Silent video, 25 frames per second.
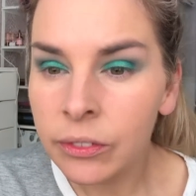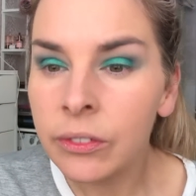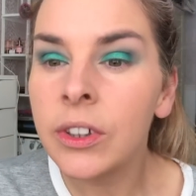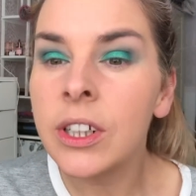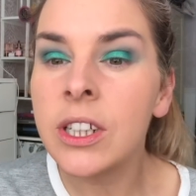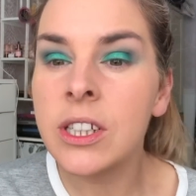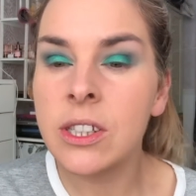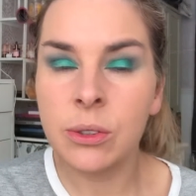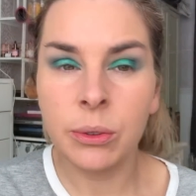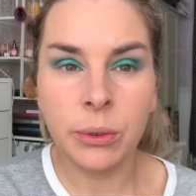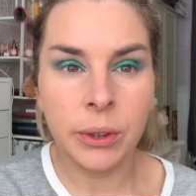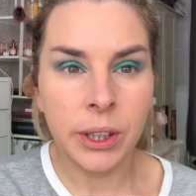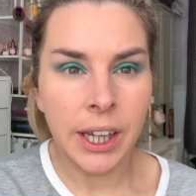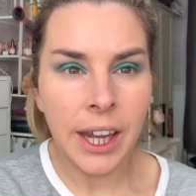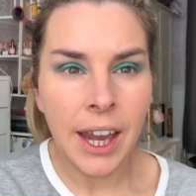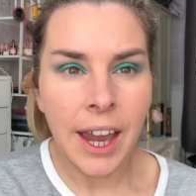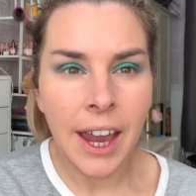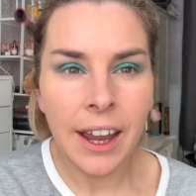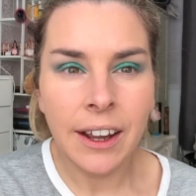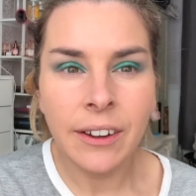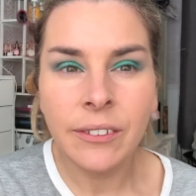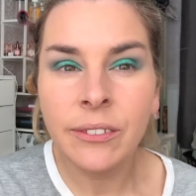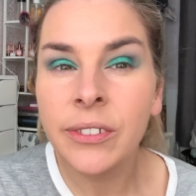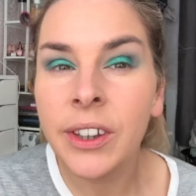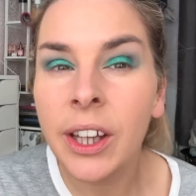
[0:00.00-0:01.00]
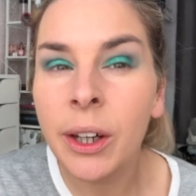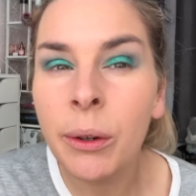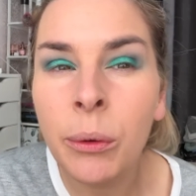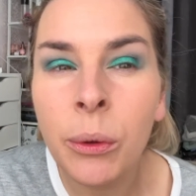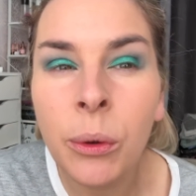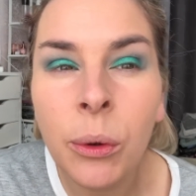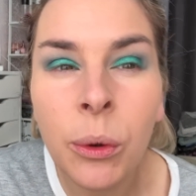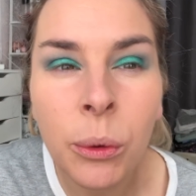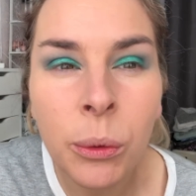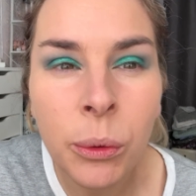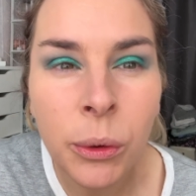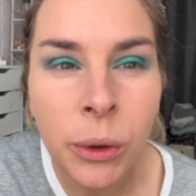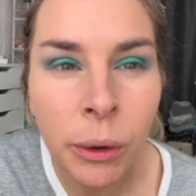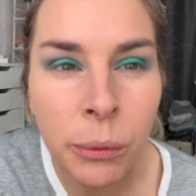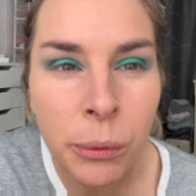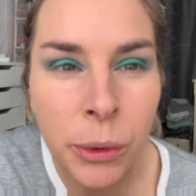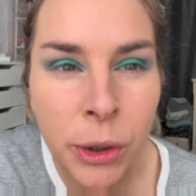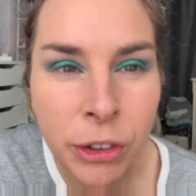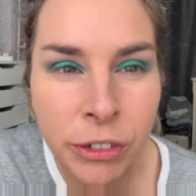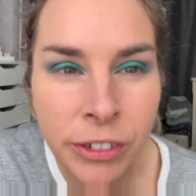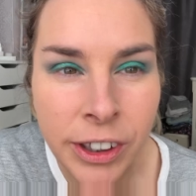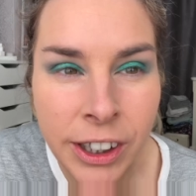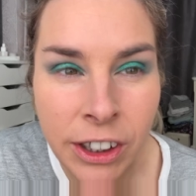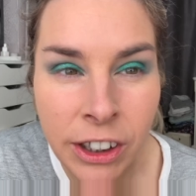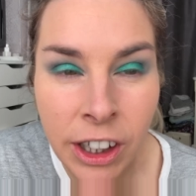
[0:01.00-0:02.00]
And so yeah, there we go, we've got the
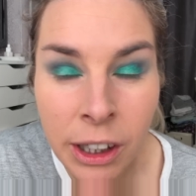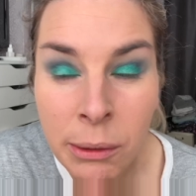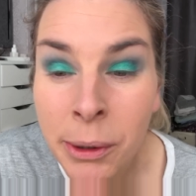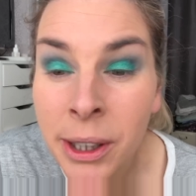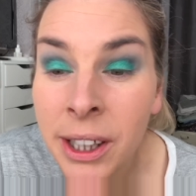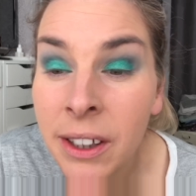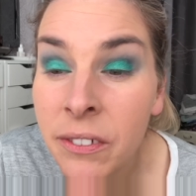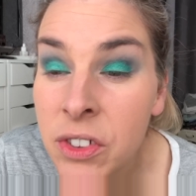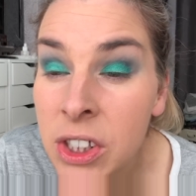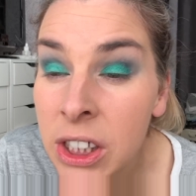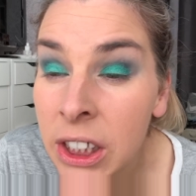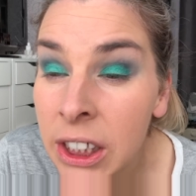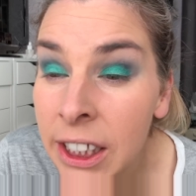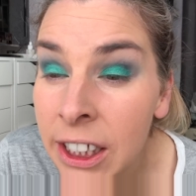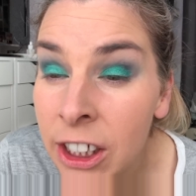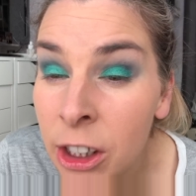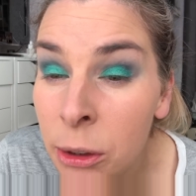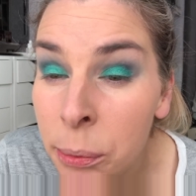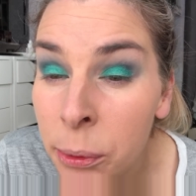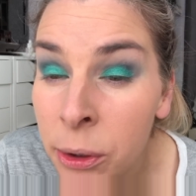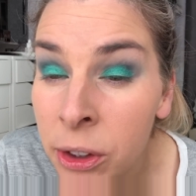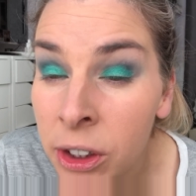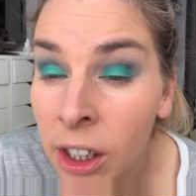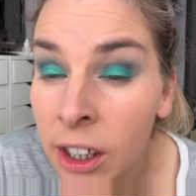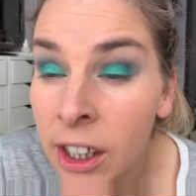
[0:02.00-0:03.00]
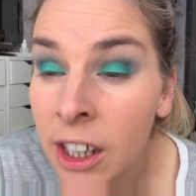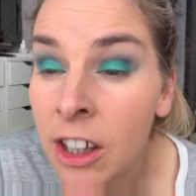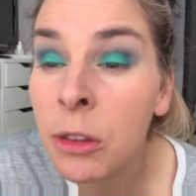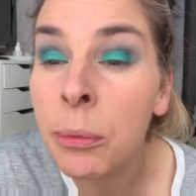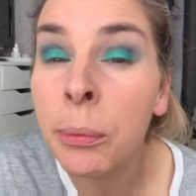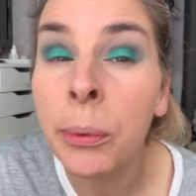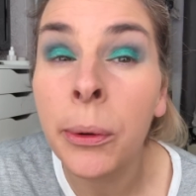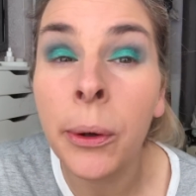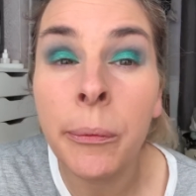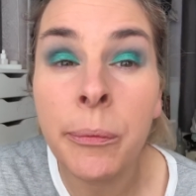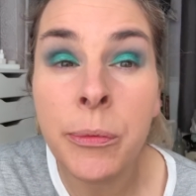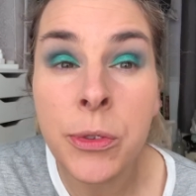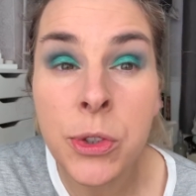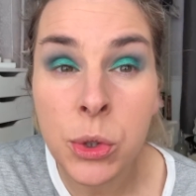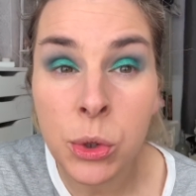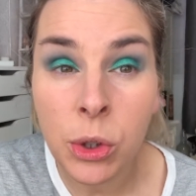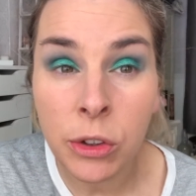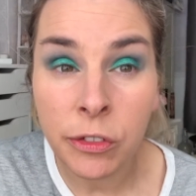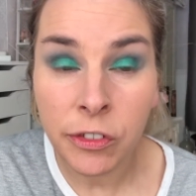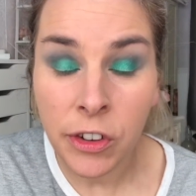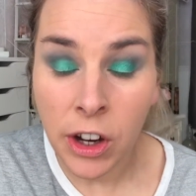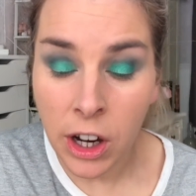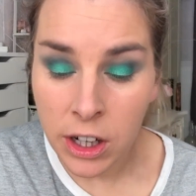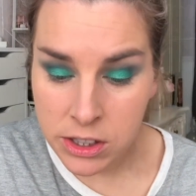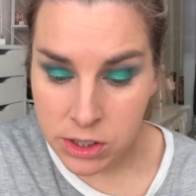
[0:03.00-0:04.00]
green on. I might have to clean up underneath, but so
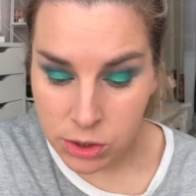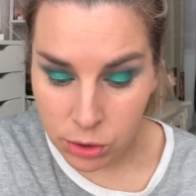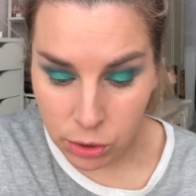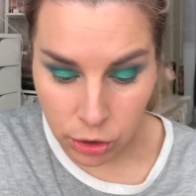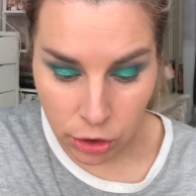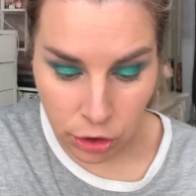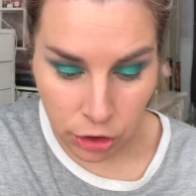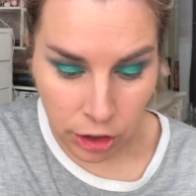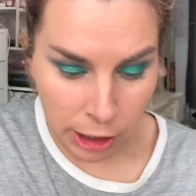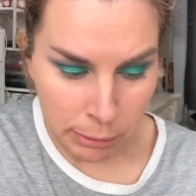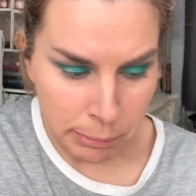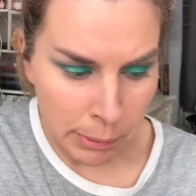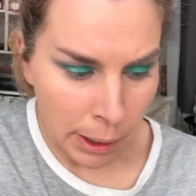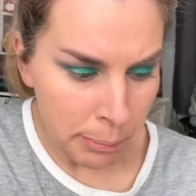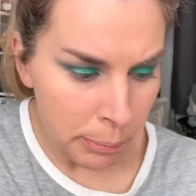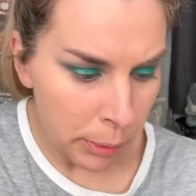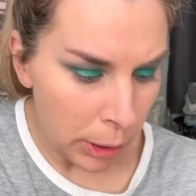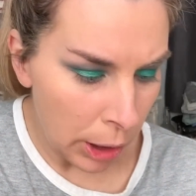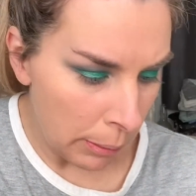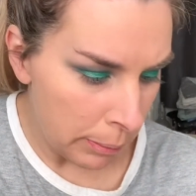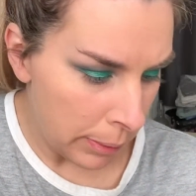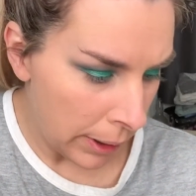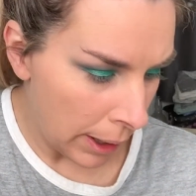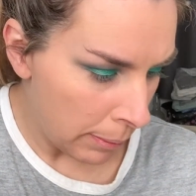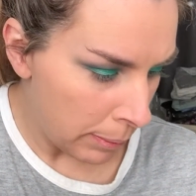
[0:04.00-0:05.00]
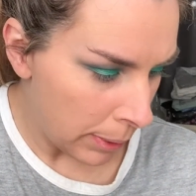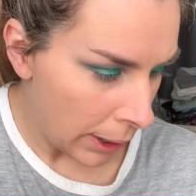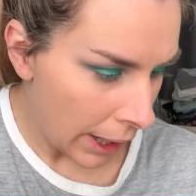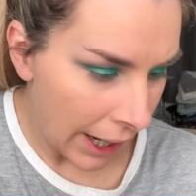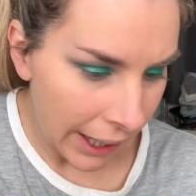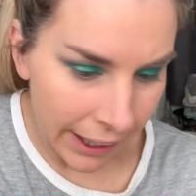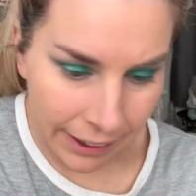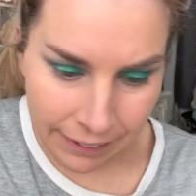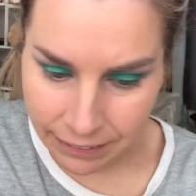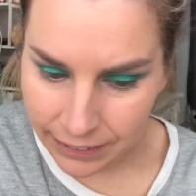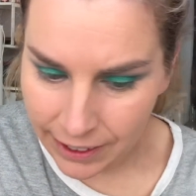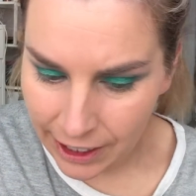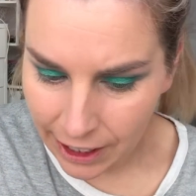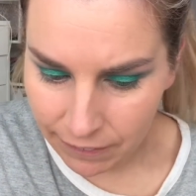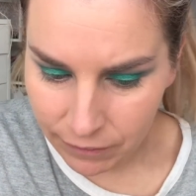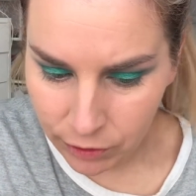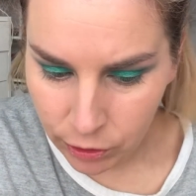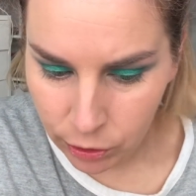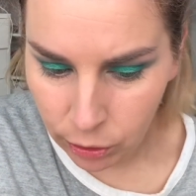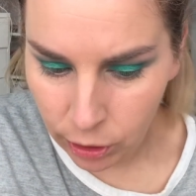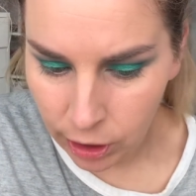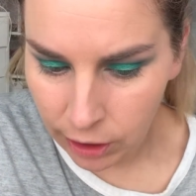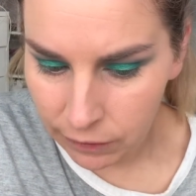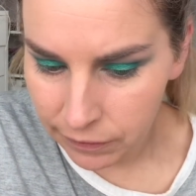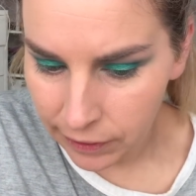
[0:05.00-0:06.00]
far so good. I might put a bit of black in there and
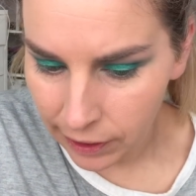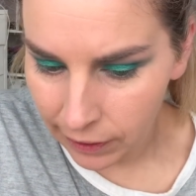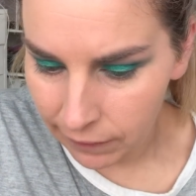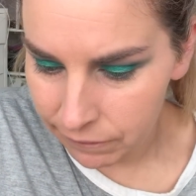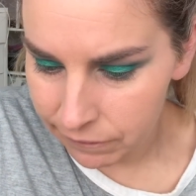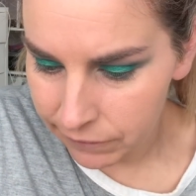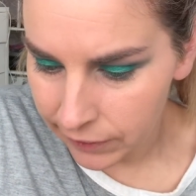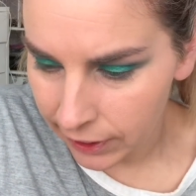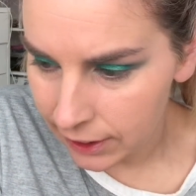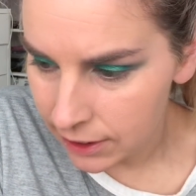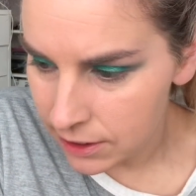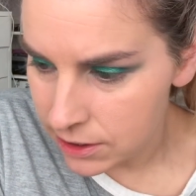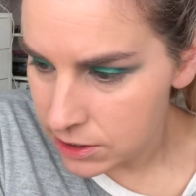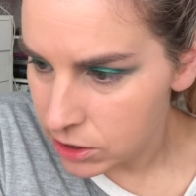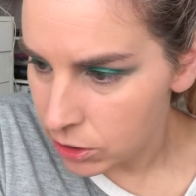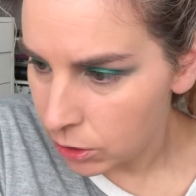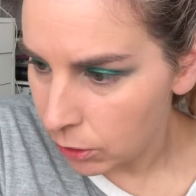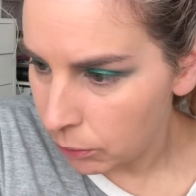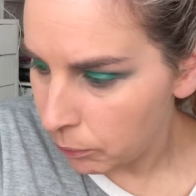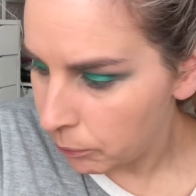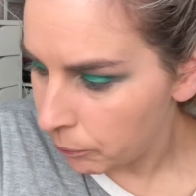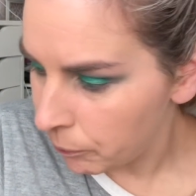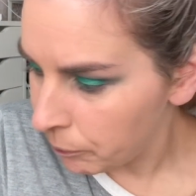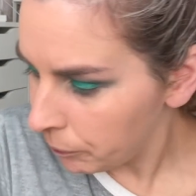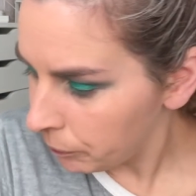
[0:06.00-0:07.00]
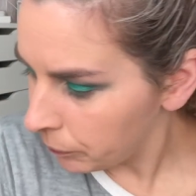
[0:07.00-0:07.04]
all if I can find some.